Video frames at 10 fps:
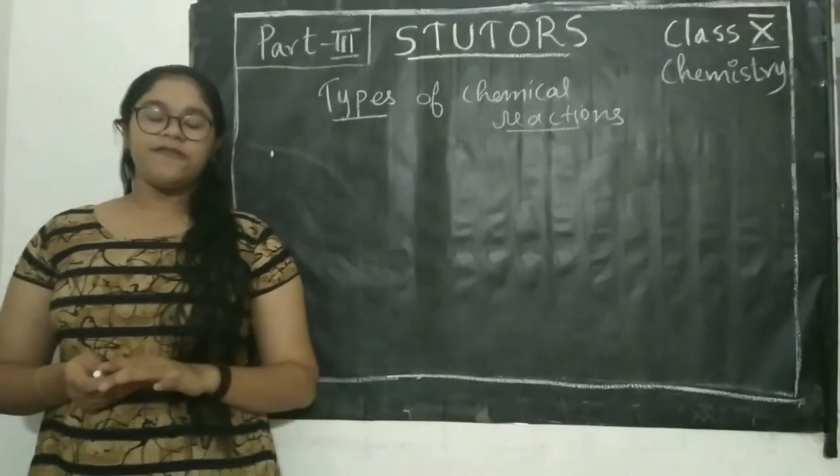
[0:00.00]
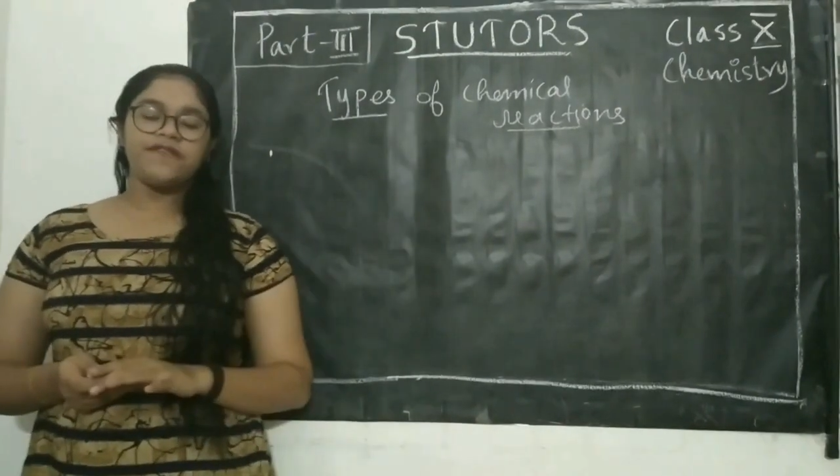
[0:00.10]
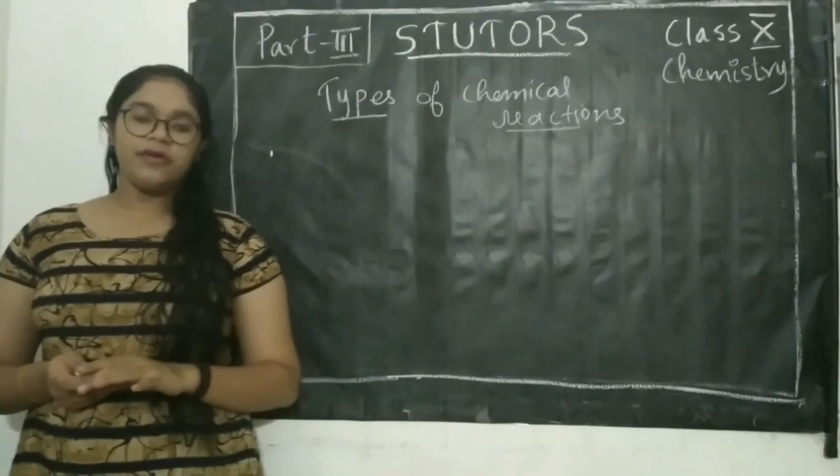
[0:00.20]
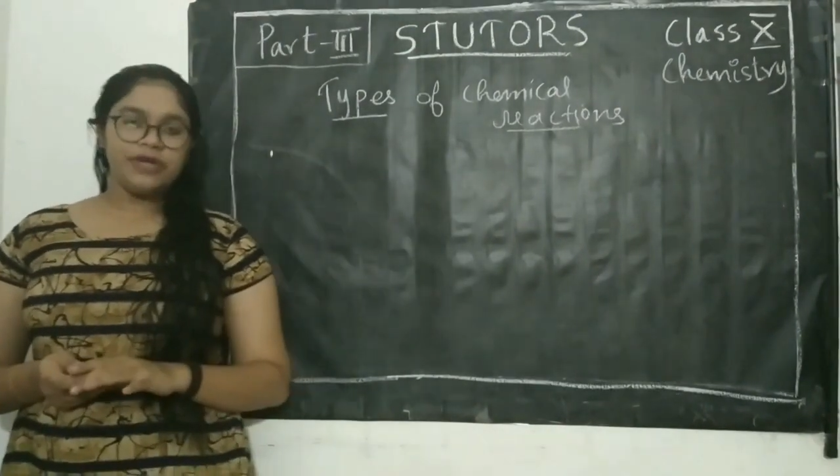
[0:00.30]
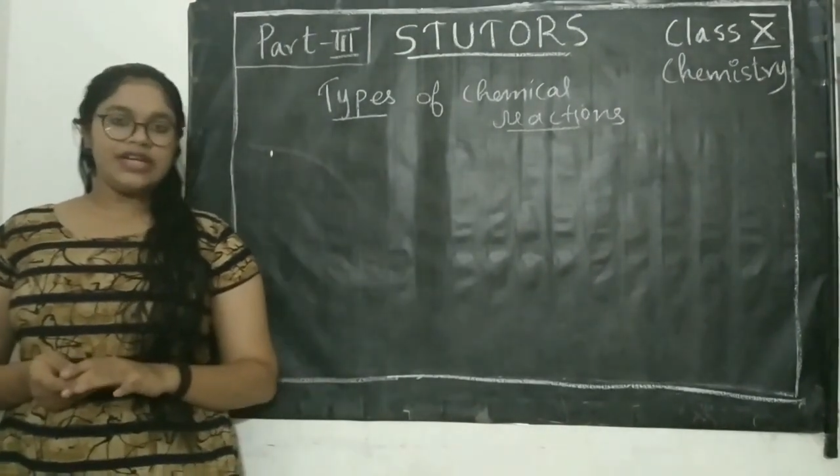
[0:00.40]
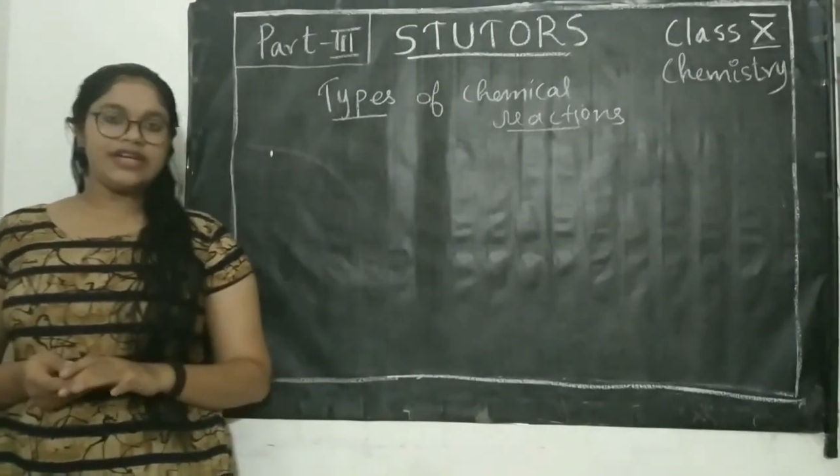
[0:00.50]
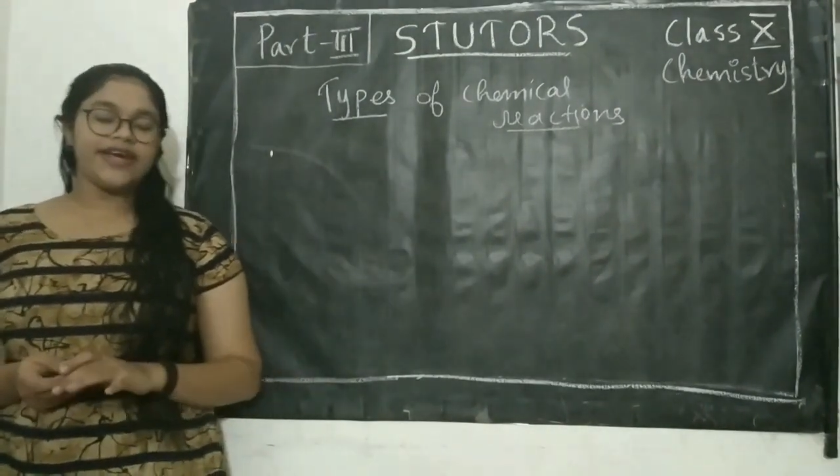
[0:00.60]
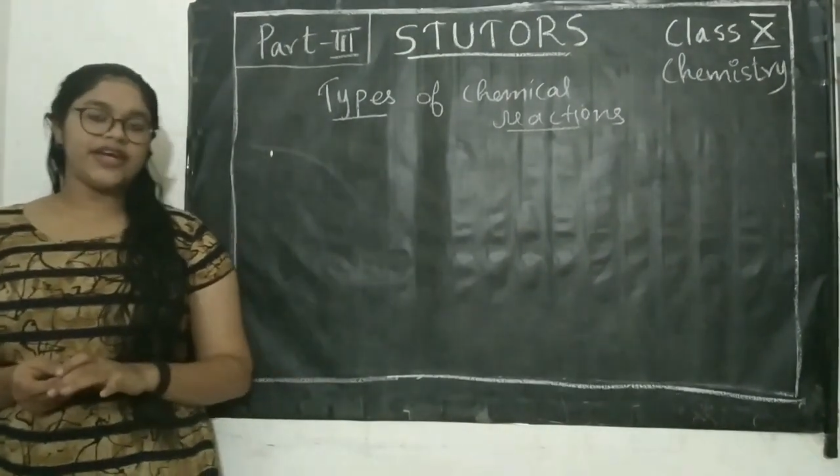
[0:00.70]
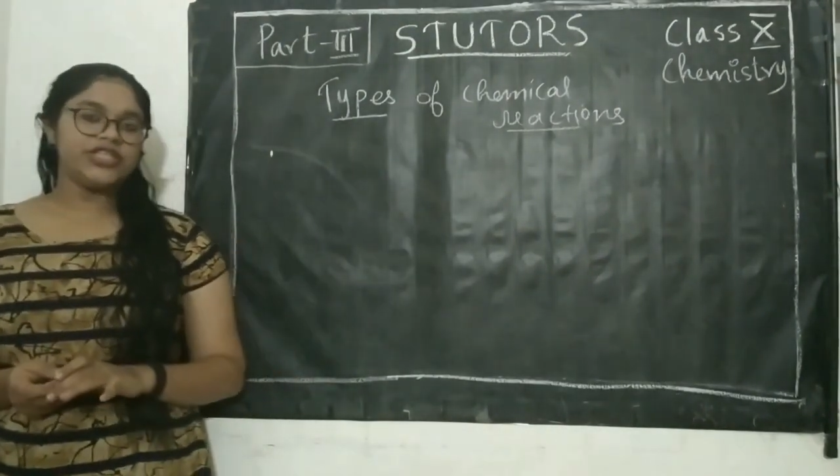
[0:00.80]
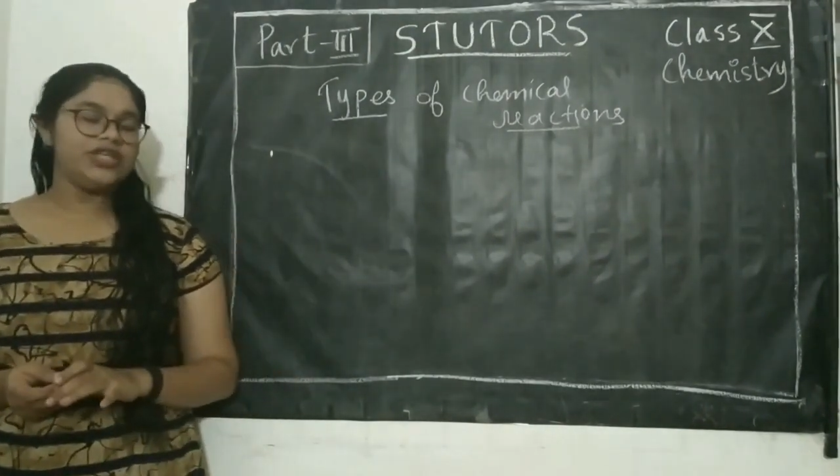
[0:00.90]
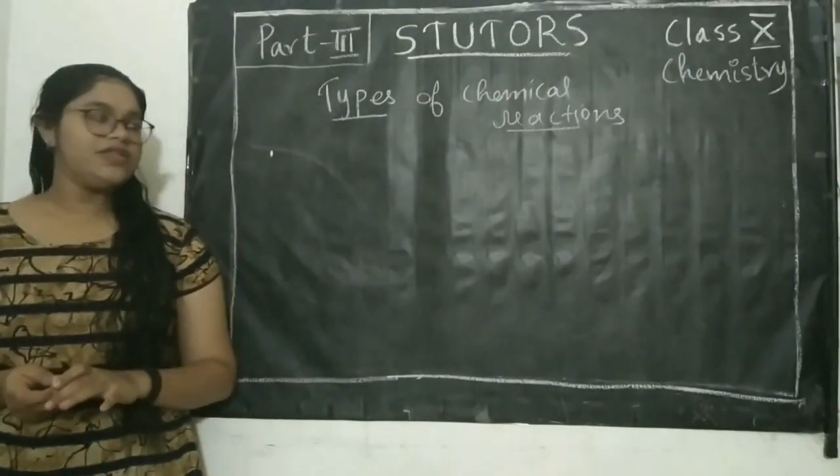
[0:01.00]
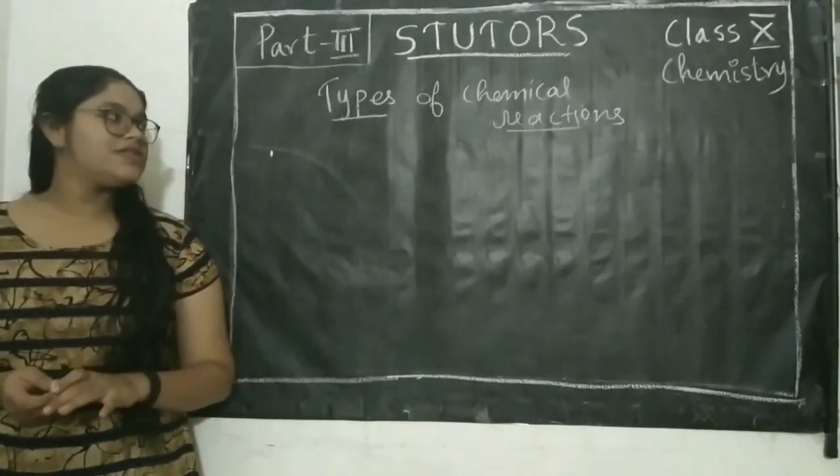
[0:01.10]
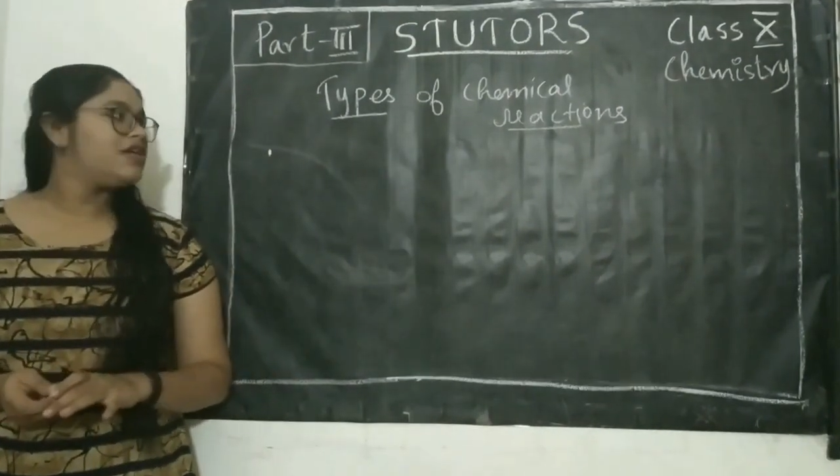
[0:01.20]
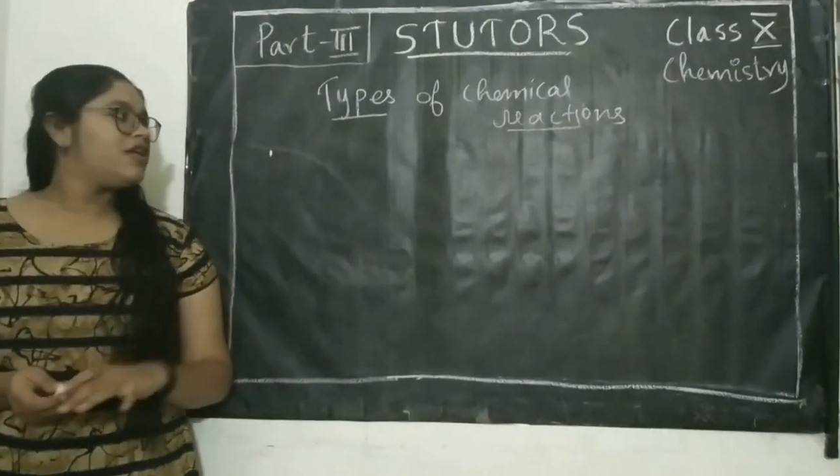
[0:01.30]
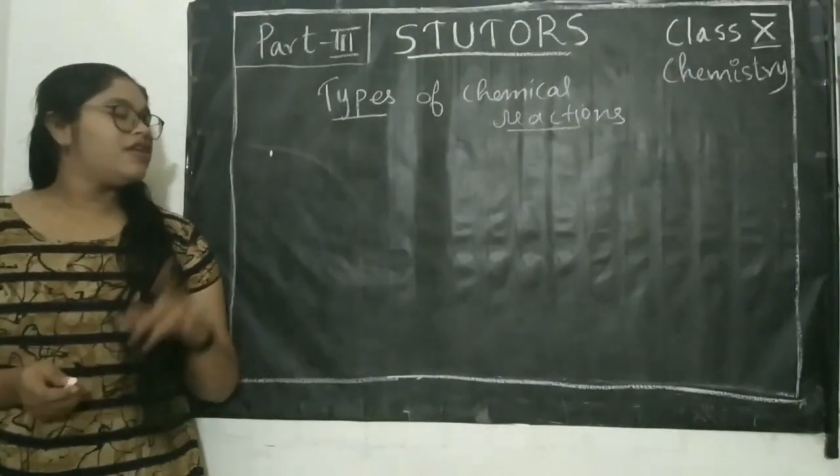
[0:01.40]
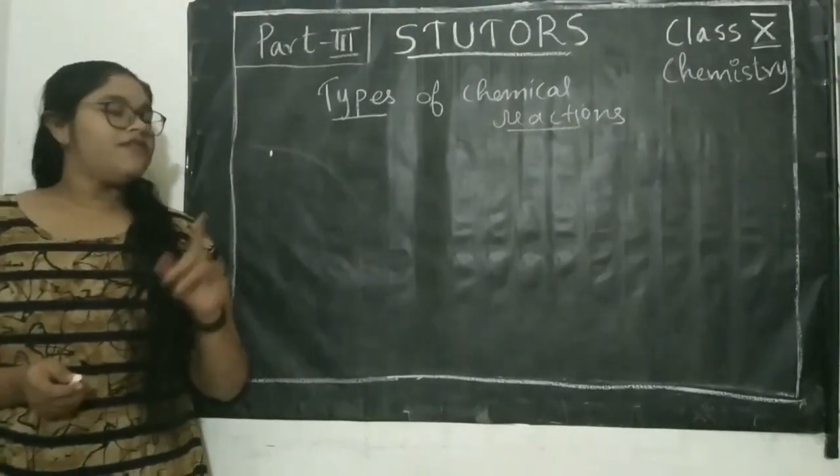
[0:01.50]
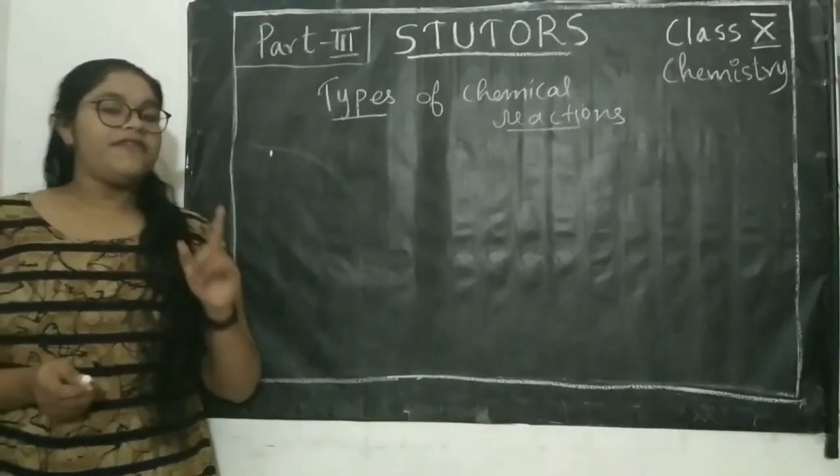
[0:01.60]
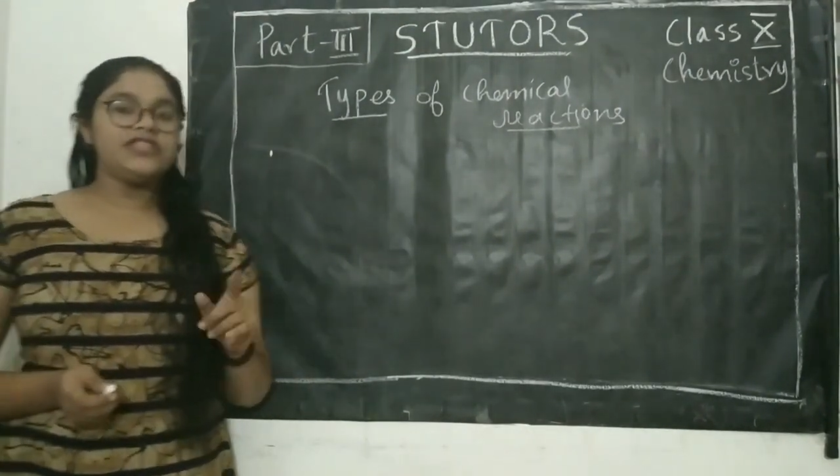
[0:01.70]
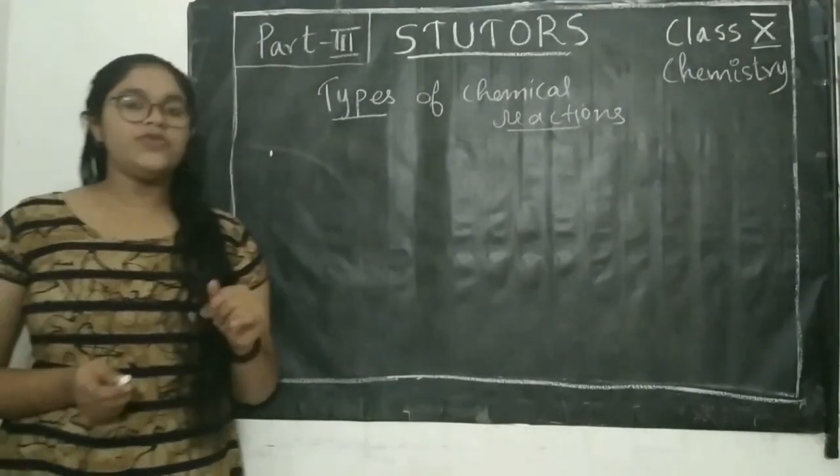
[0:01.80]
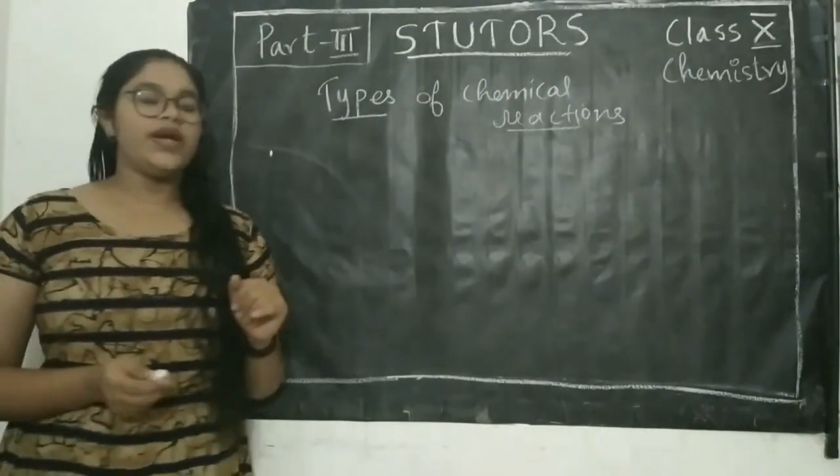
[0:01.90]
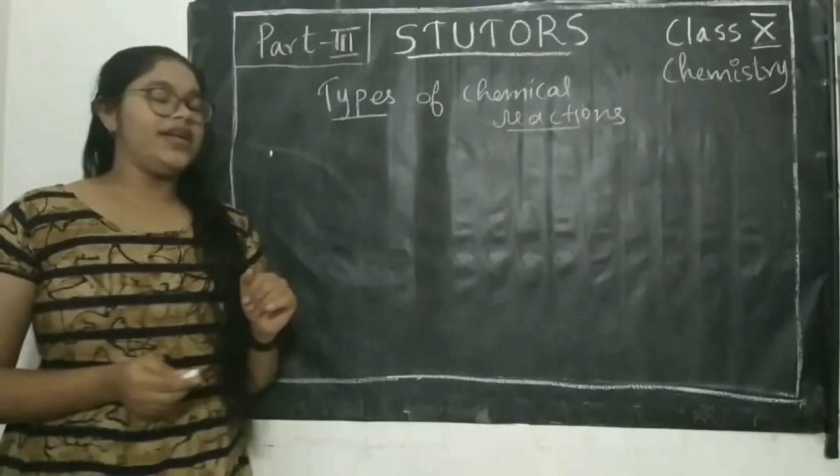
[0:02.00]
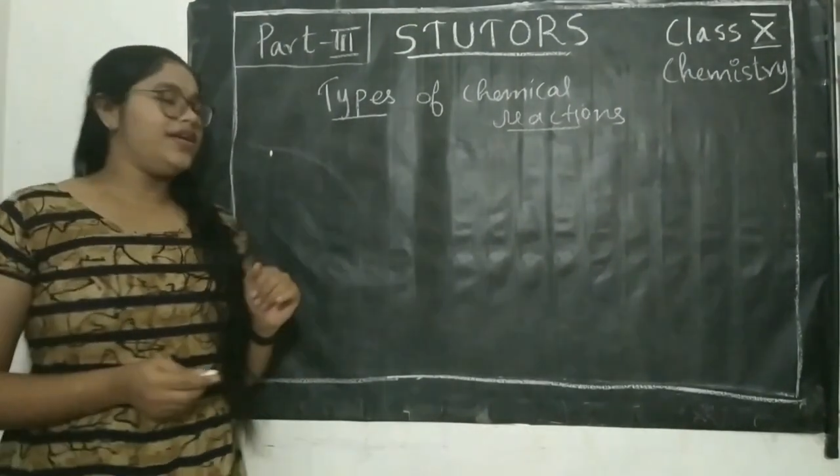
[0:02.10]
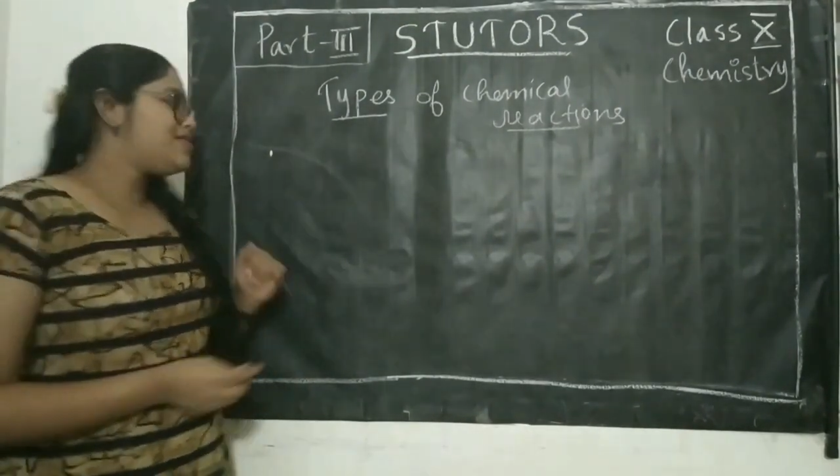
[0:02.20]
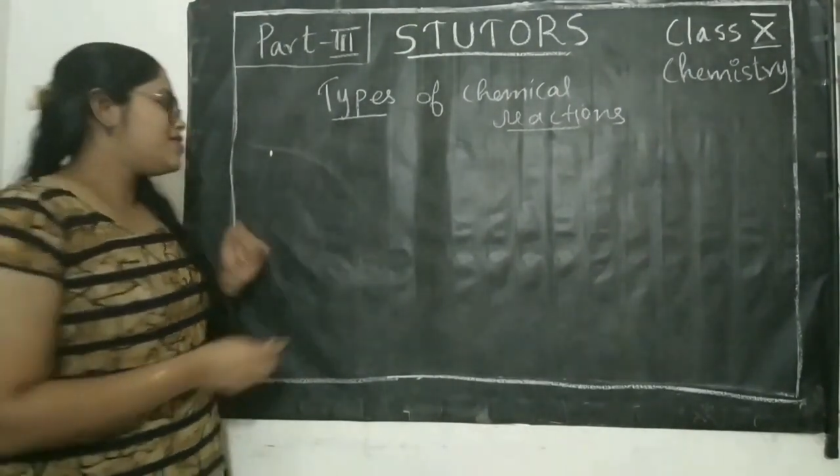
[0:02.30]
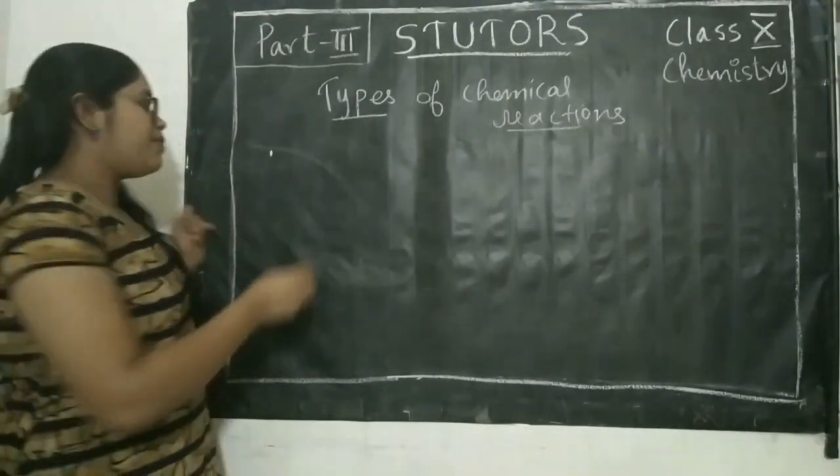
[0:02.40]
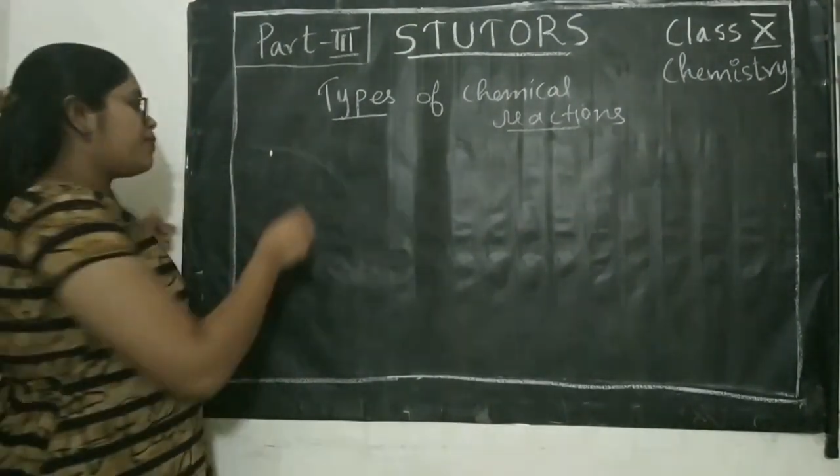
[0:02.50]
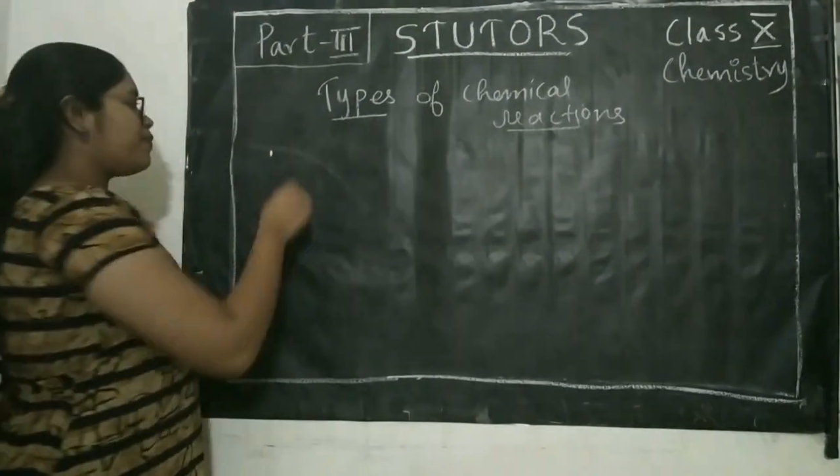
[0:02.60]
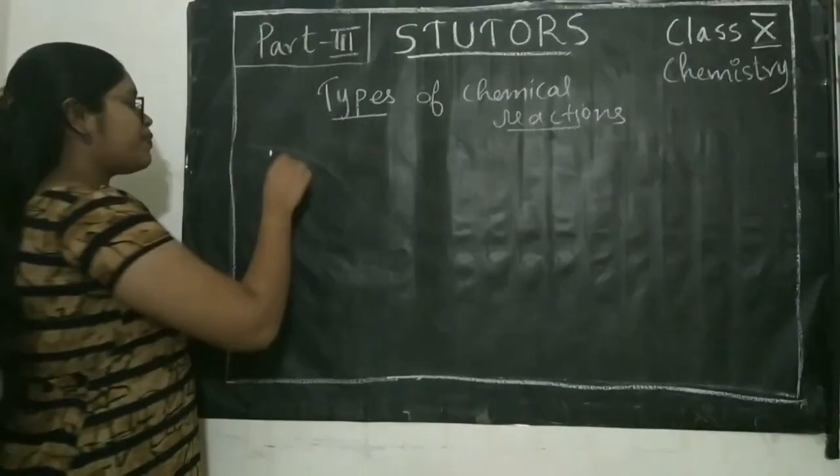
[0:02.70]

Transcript: of chemical reactions. First one is